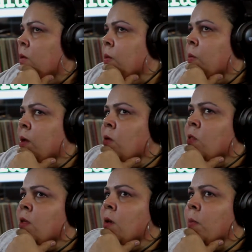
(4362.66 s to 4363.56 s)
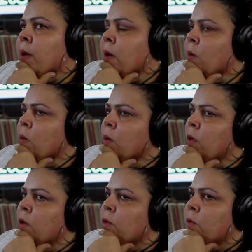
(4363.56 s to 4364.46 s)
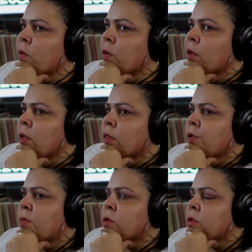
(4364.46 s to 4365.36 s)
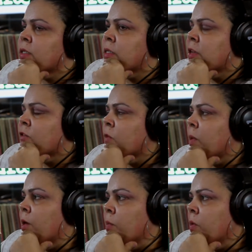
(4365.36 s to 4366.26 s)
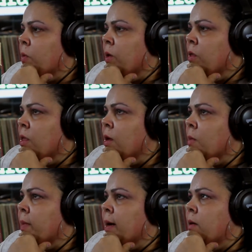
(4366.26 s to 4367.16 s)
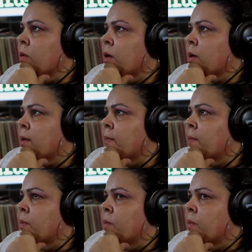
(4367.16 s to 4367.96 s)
When you think about the most successful people, when you think about the